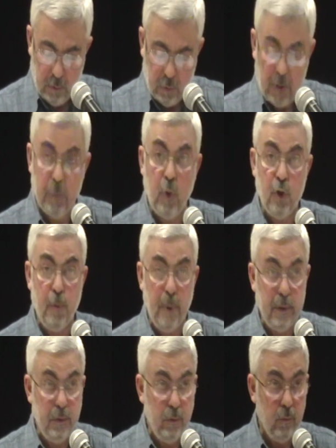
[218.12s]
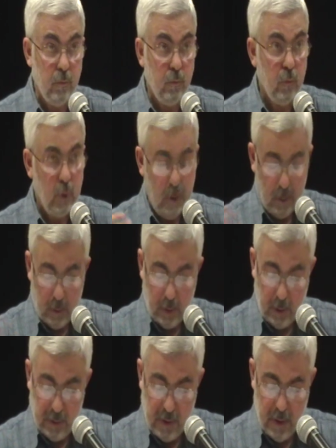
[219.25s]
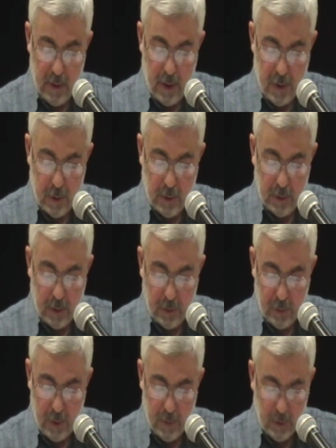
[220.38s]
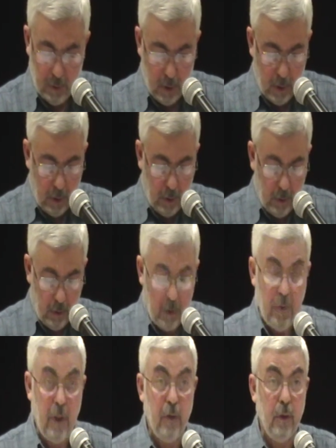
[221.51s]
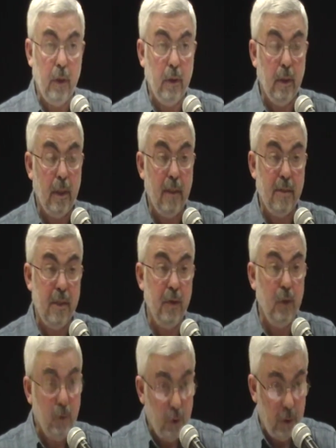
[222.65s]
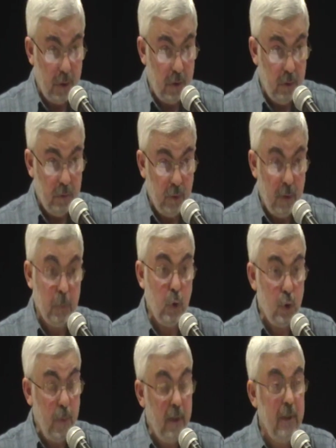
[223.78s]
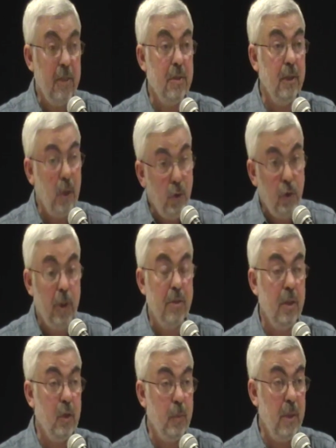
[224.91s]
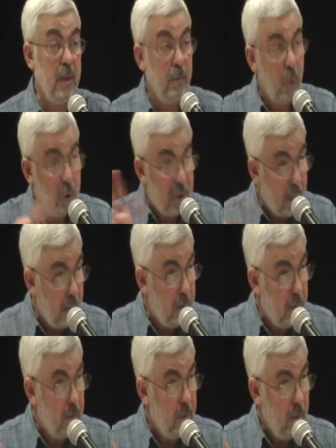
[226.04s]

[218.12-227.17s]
rapprochement, reconciliation and agreement as their interest. Rapprochement is the interest expressed on both sides.